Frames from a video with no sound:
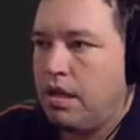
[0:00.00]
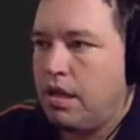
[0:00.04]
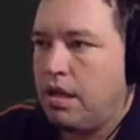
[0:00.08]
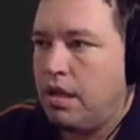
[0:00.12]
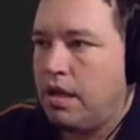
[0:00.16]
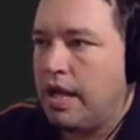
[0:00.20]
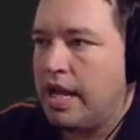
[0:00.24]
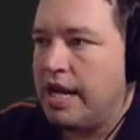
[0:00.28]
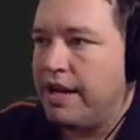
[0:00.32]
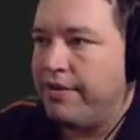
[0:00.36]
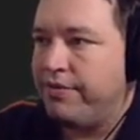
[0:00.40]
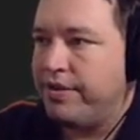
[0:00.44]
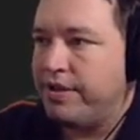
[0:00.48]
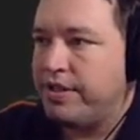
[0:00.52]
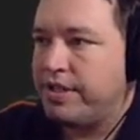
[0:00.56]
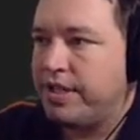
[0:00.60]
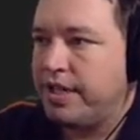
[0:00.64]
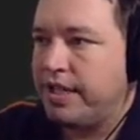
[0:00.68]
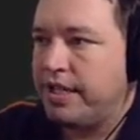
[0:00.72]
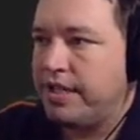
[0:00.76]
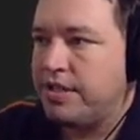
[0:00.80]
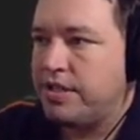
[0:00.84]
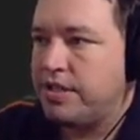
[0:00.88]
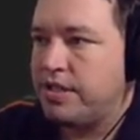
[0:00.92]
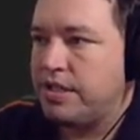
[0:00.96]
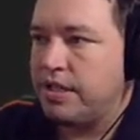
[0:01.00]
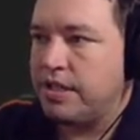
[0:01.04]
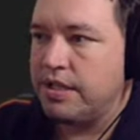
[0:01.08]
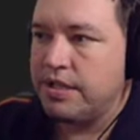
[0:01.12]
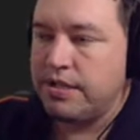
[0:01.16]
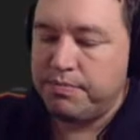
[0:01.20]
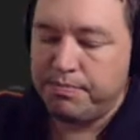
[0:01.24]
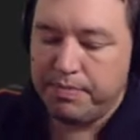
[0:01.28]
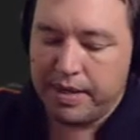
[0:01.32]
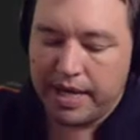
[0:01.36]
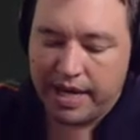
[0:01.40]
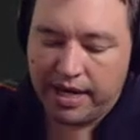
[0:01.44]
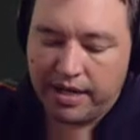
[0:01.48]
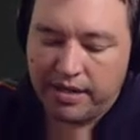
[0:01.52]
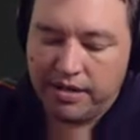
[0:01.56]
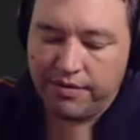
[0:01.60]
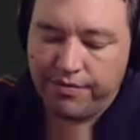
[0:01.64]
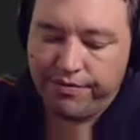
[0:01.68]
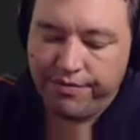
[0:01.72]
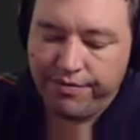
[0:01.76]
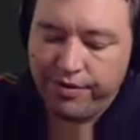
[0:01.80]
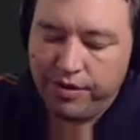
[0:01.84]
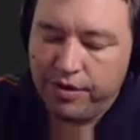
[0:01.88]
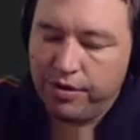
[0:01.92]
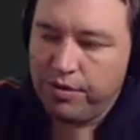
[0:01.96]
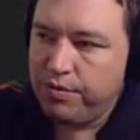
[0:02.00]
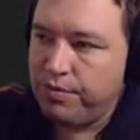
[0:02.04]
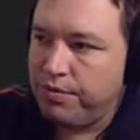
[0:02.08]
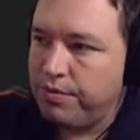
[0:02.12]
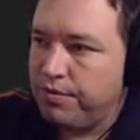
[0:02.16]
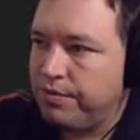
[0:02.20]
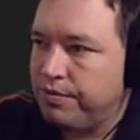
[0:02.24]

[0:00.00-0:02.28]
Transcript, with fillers: And if we change this back to foo,